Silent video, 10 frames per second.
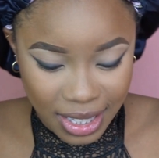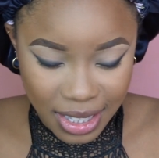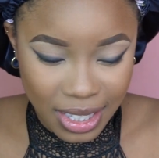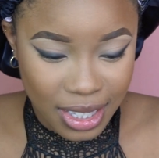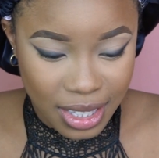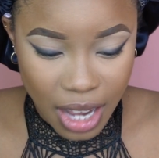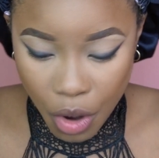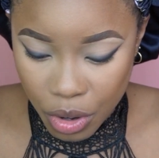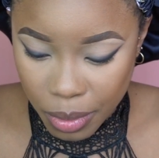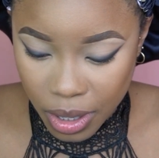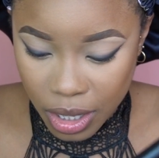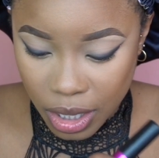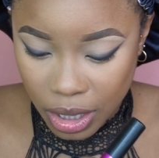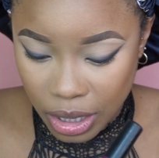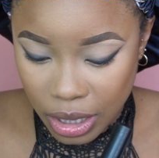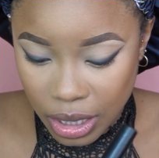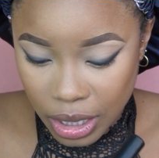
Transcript: This is terrible.